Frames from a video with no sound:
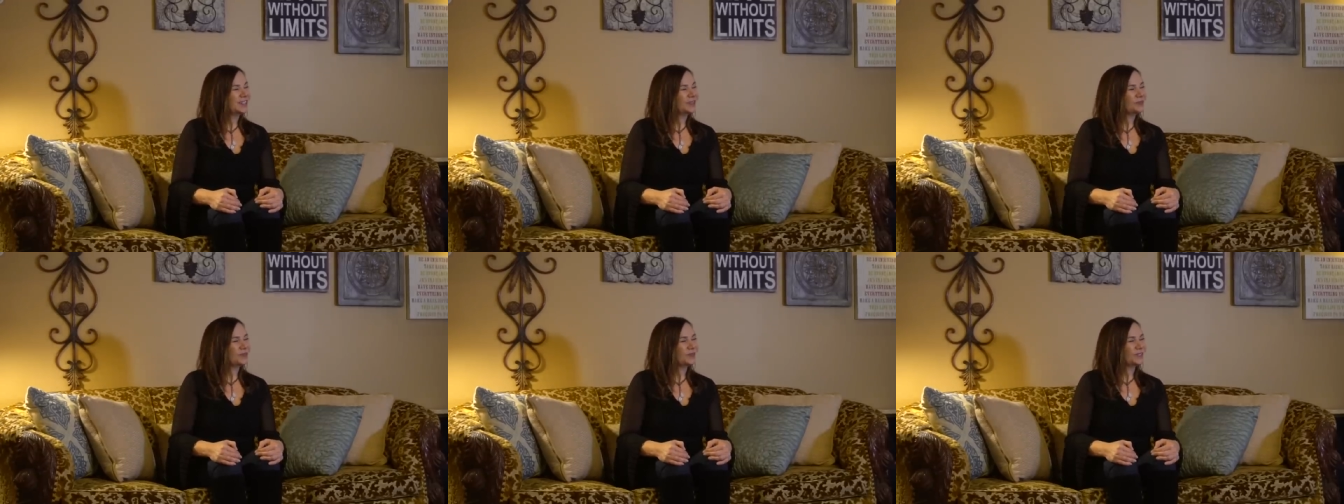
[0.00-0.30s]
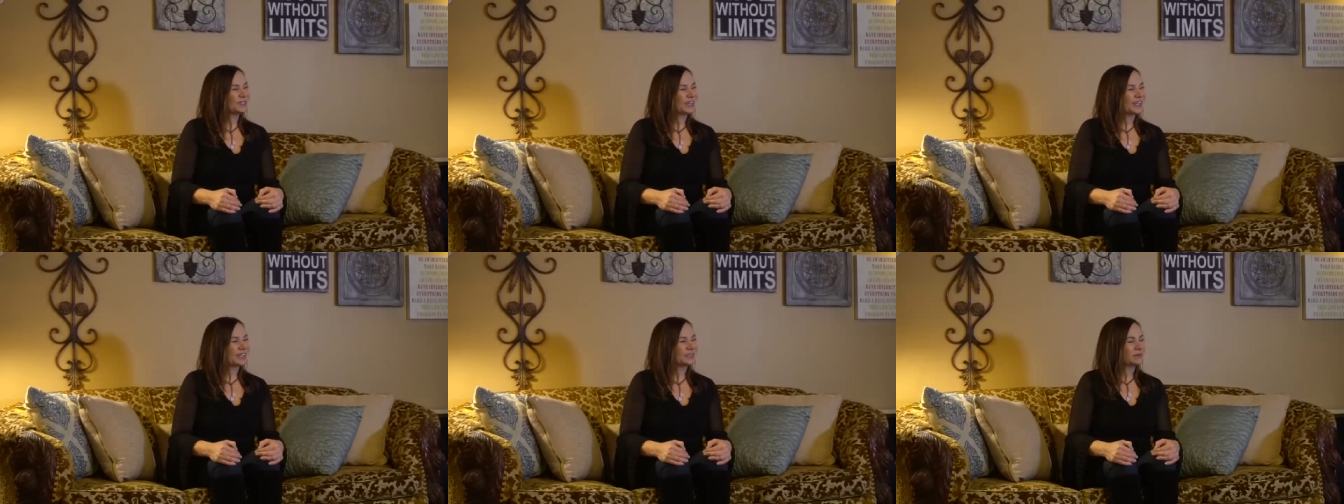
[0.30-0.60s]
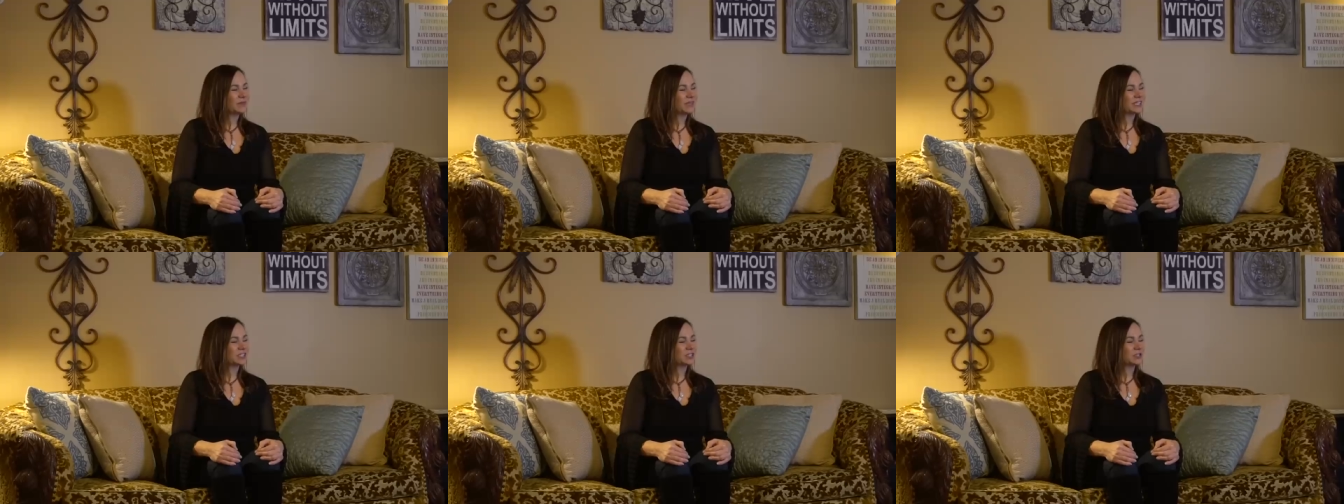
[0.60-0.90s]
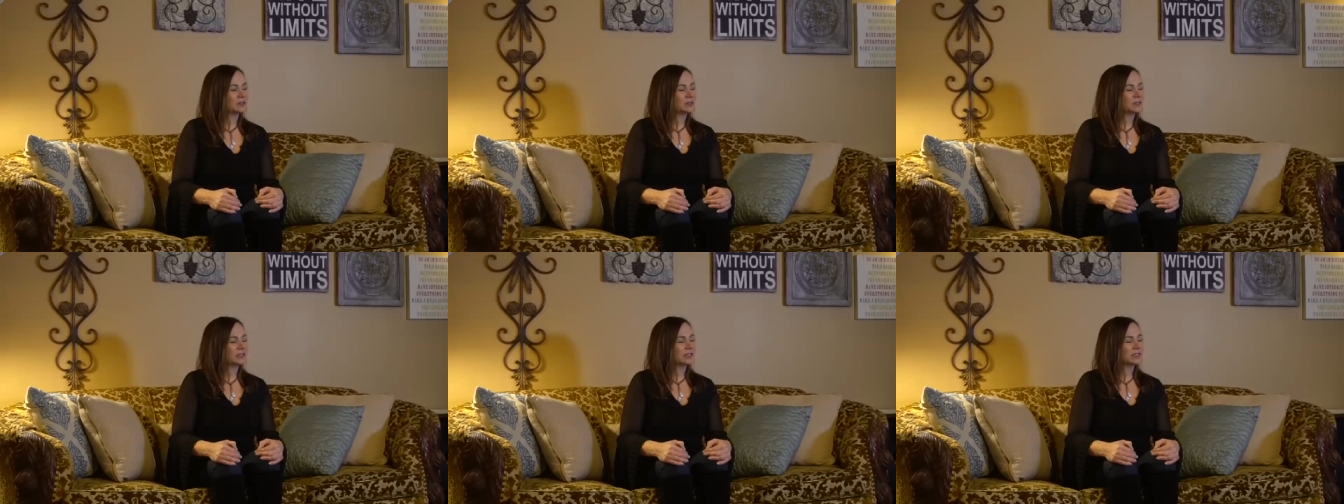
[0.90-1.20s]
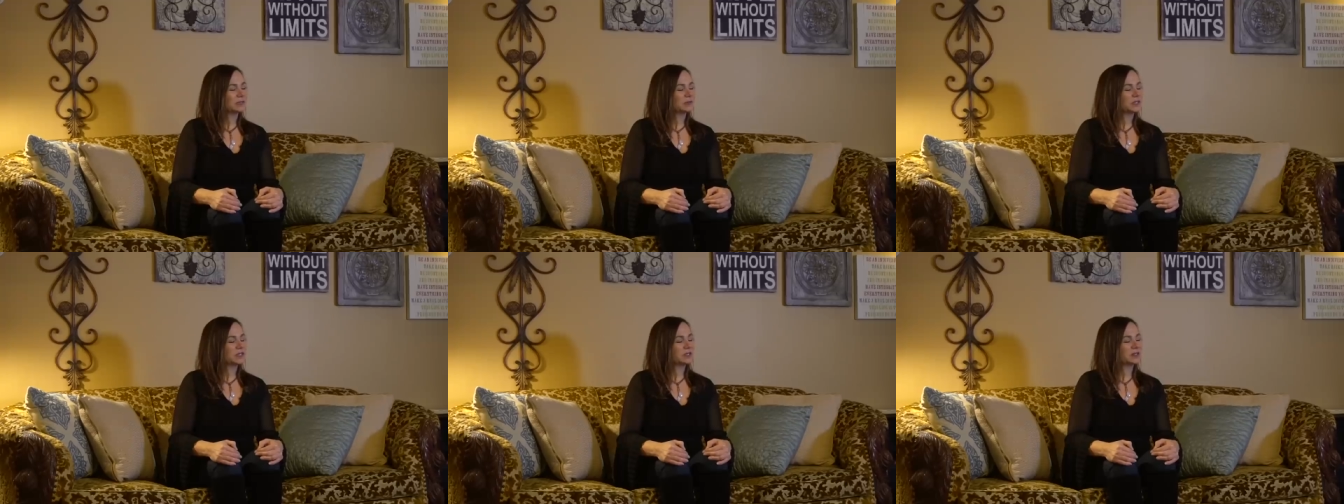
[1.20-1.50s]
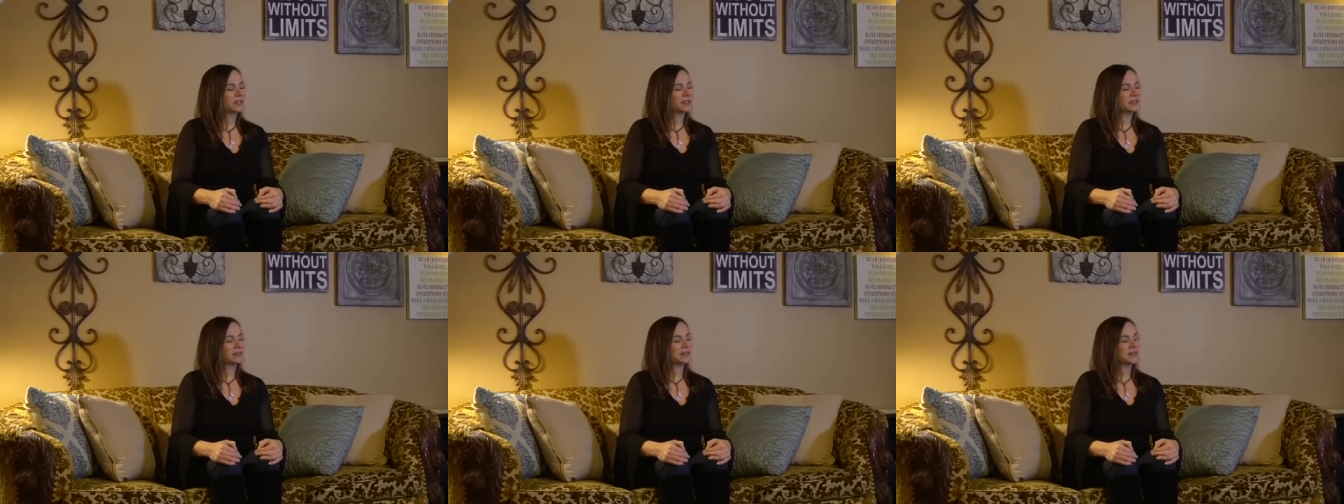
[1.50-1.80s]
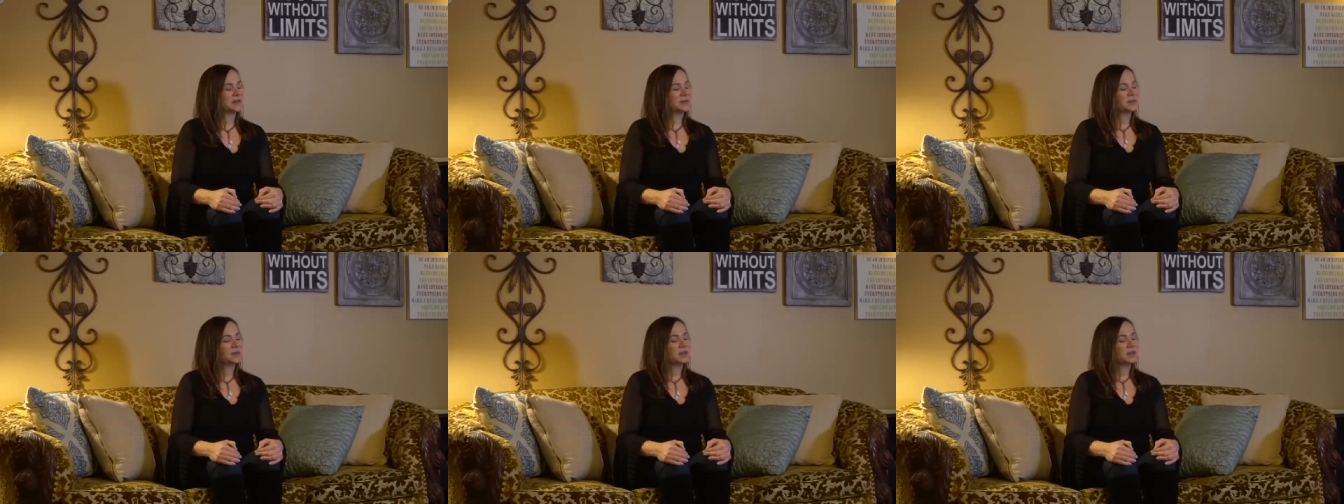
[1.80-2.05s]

a multidimensional experience,